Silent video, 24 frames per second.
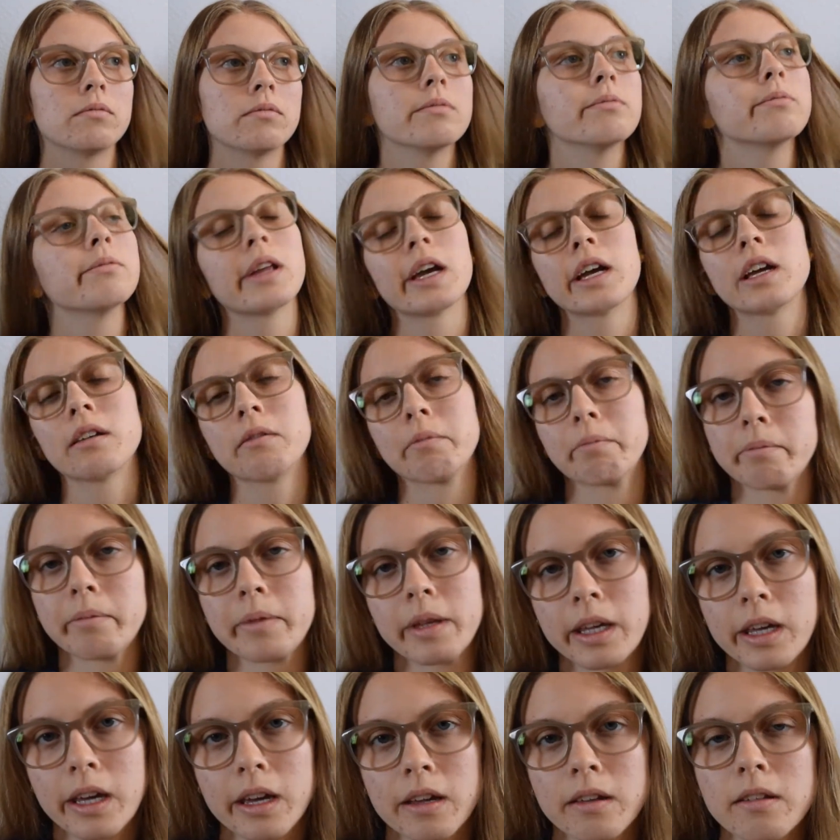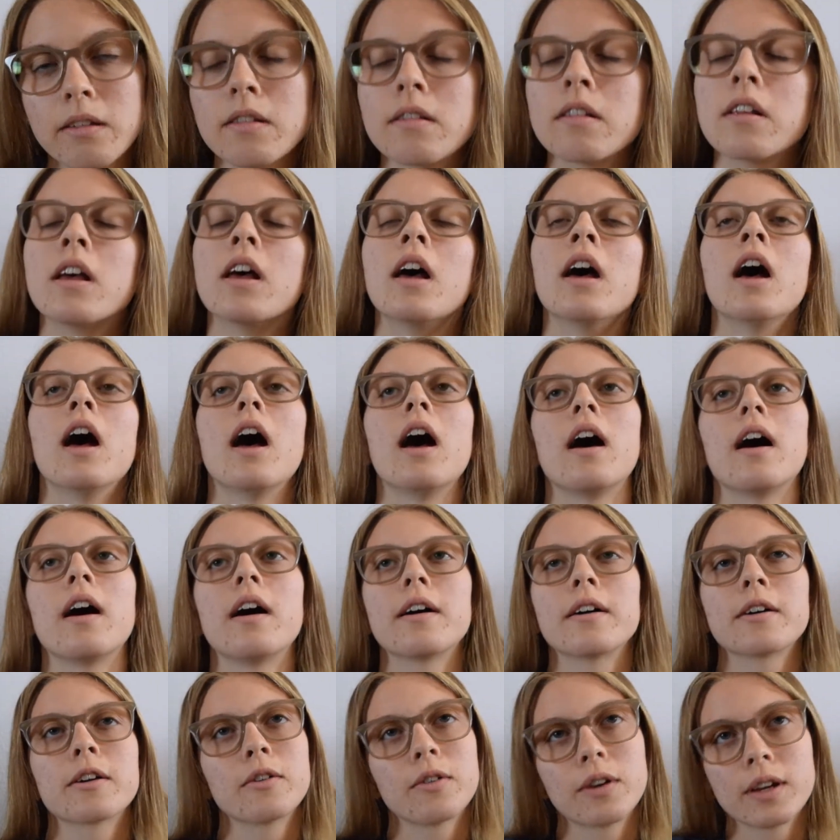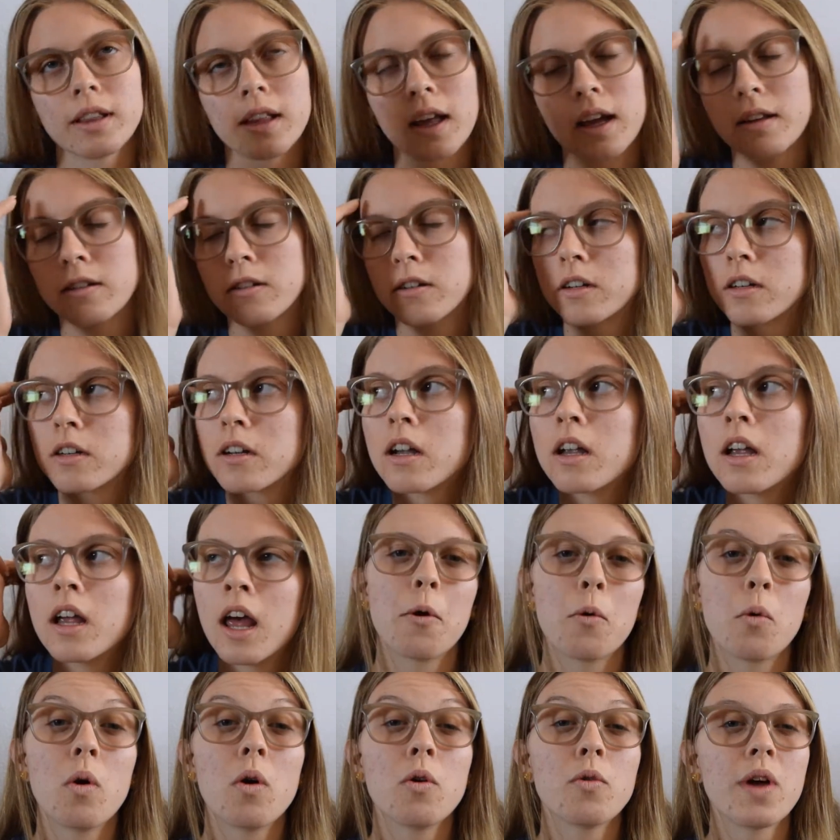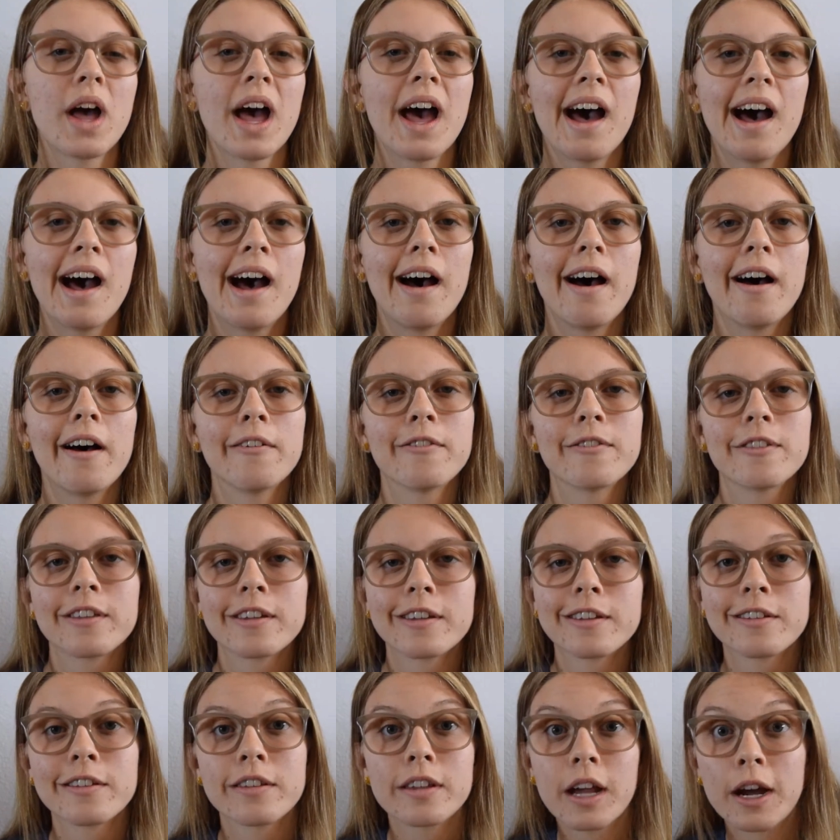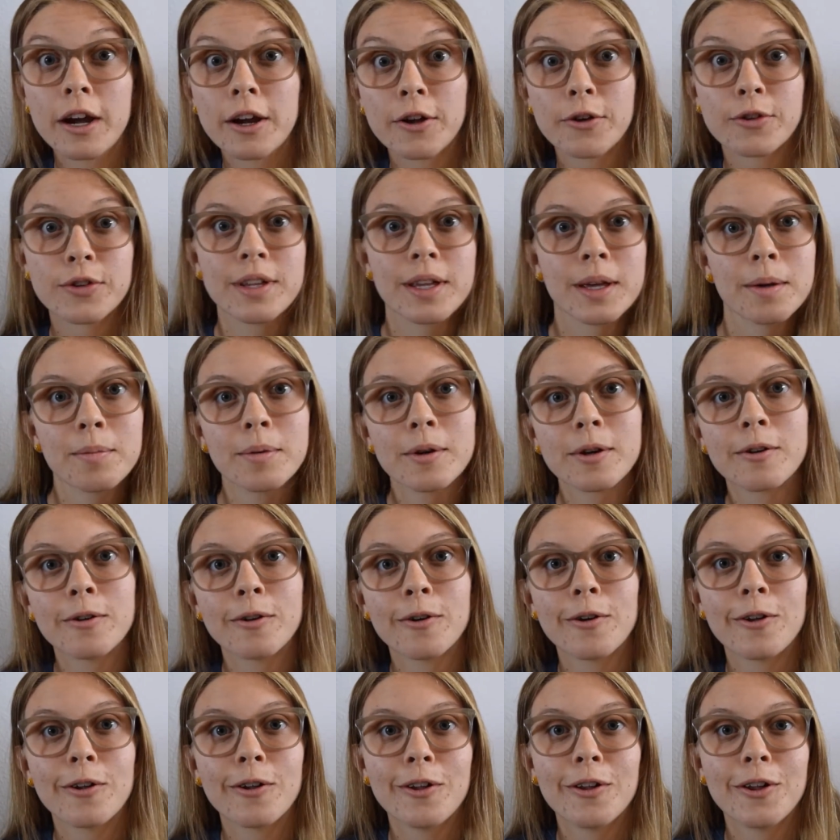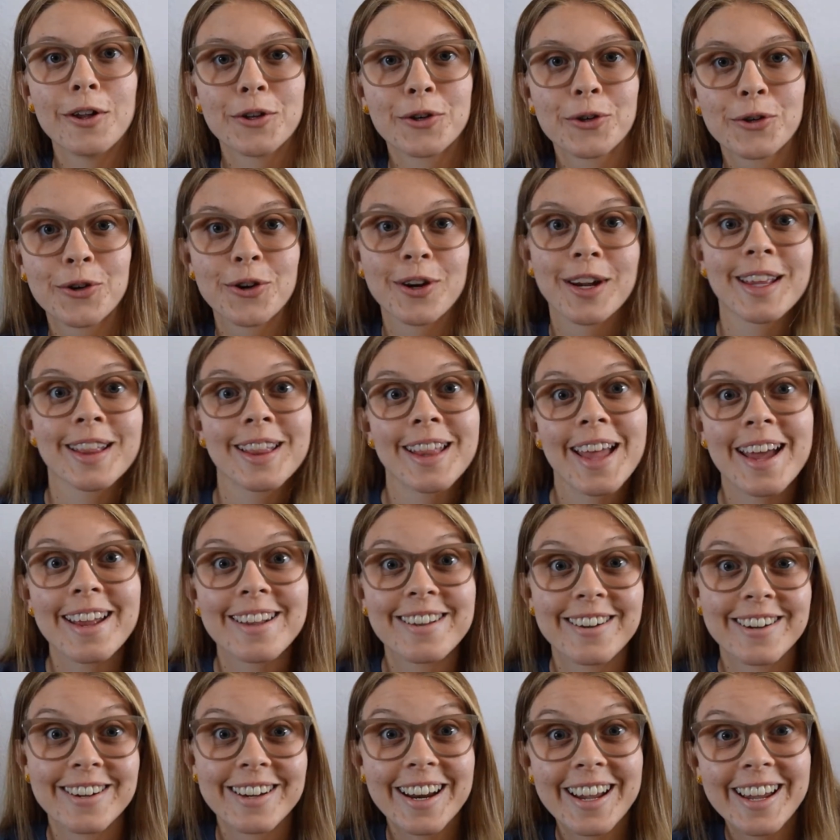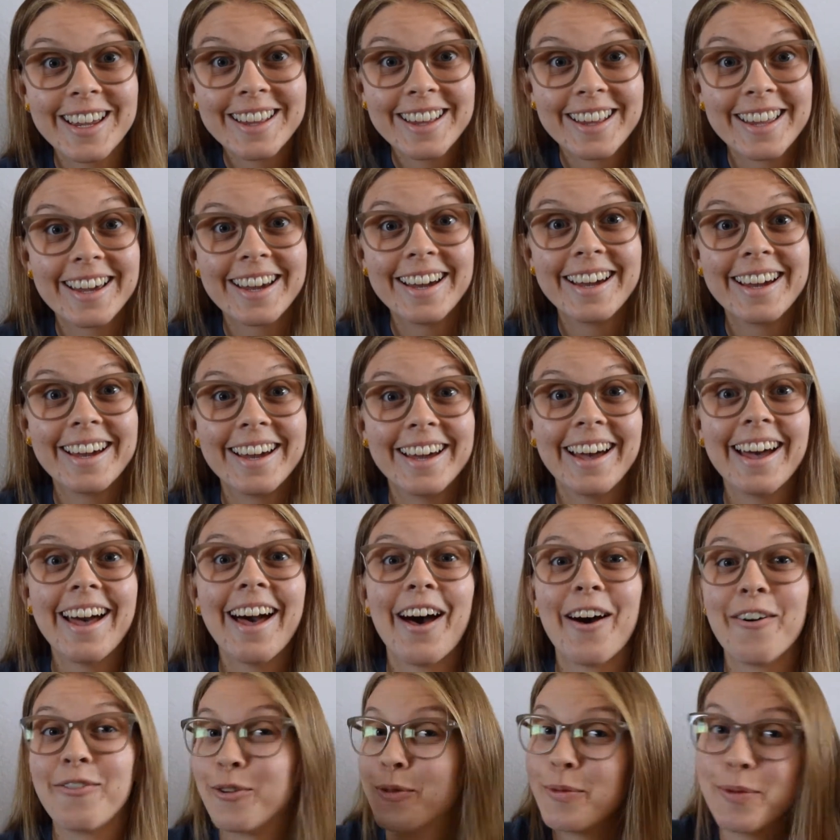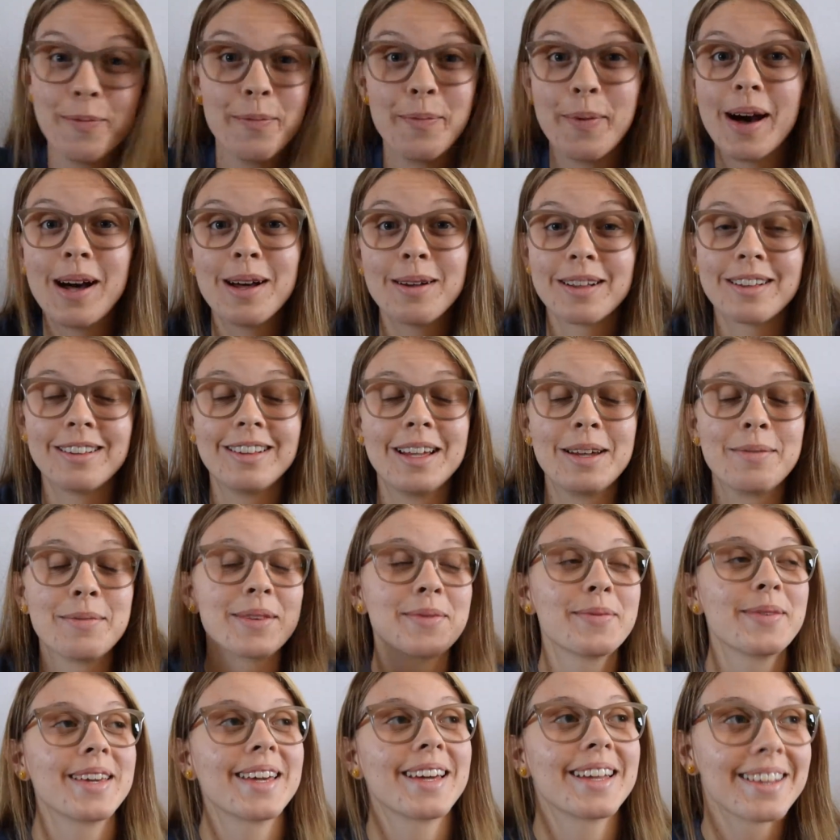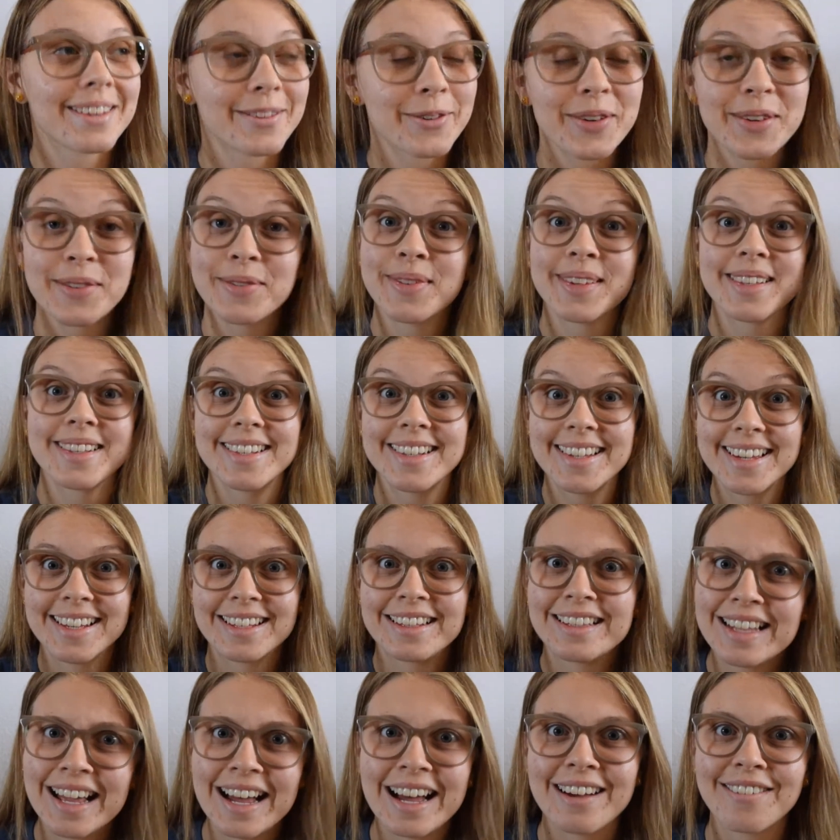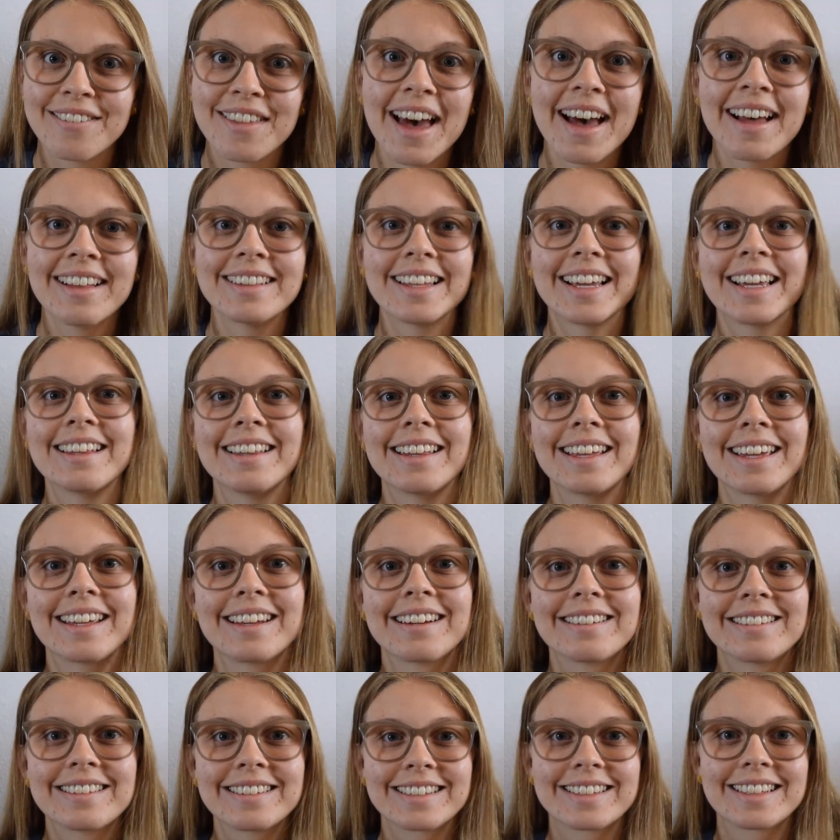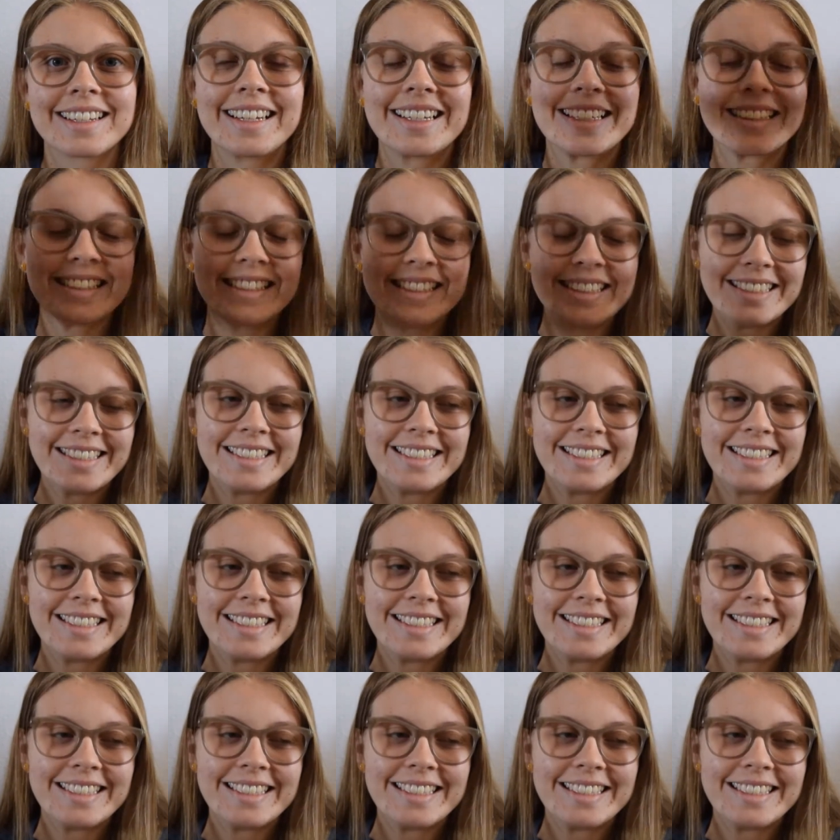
like he is, Green Lantern. It won't have the stereotypical Green Lantern ending of an apocalypse, because we've been seeing a lot of that lately, and you're just like,